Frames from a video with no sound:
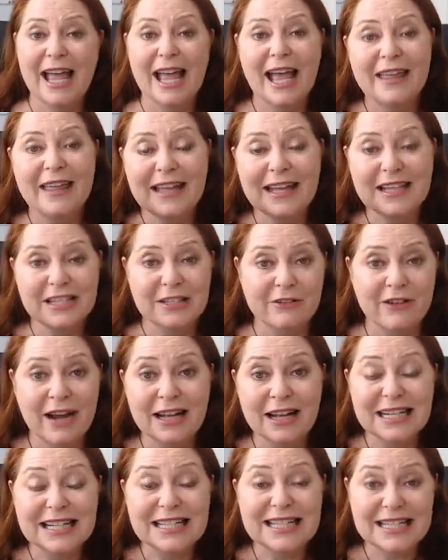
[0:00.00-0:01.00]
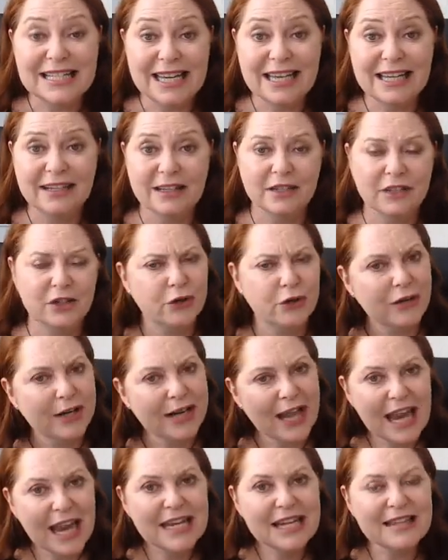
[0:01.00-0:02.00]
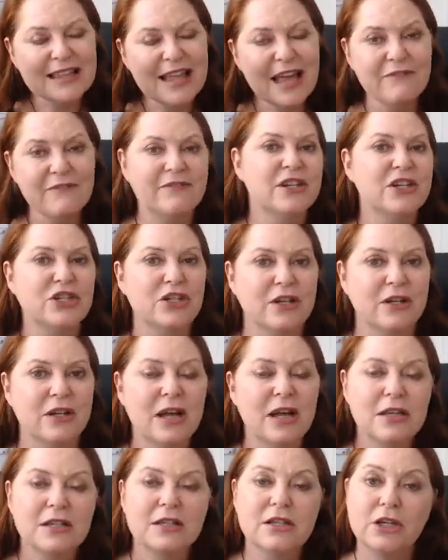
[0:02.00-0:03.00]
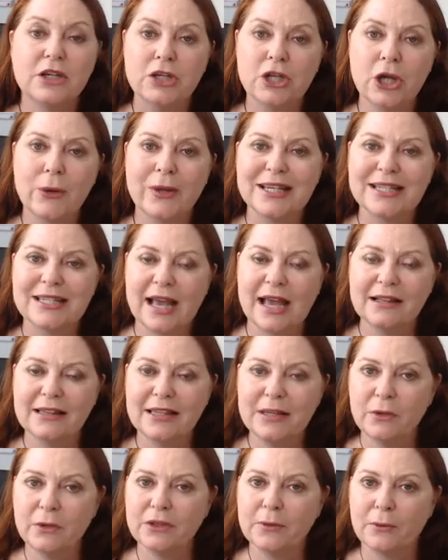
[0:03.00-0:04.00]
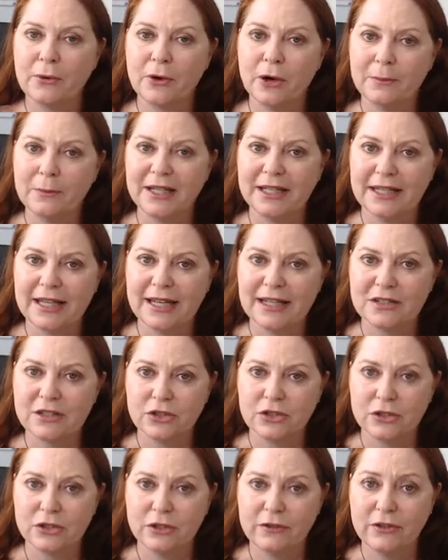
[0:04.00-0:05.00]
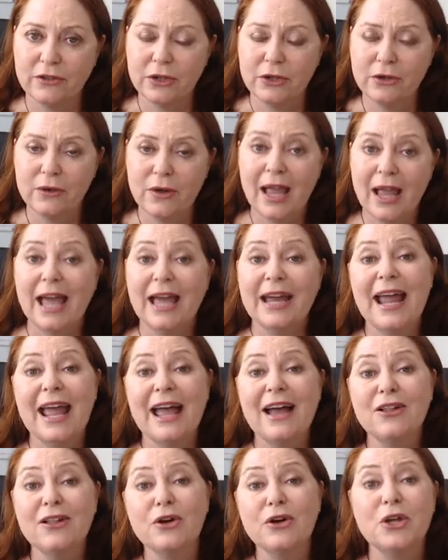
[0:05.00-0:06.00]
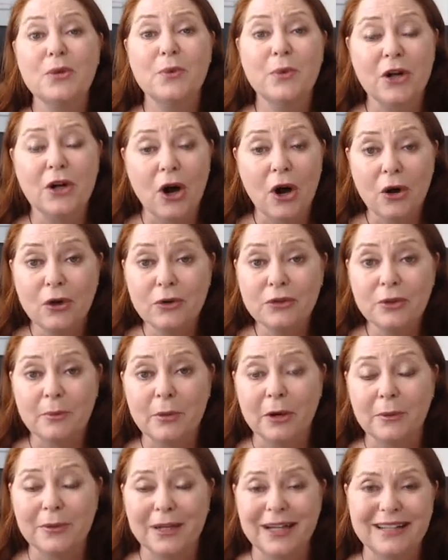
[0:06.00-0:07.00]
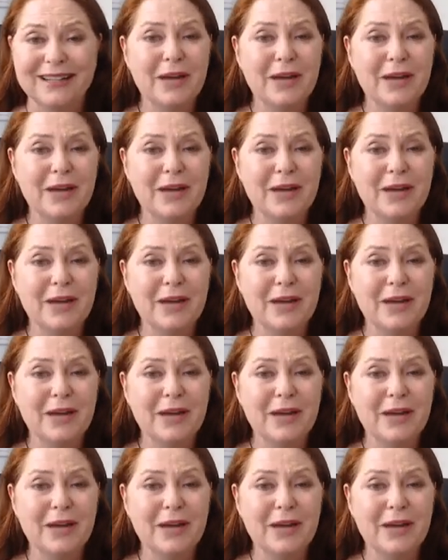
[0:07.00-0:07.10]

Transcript: and that's around seeing it, creating that vision so you know exactly what the property needs to do for you and how long you want to hold the property.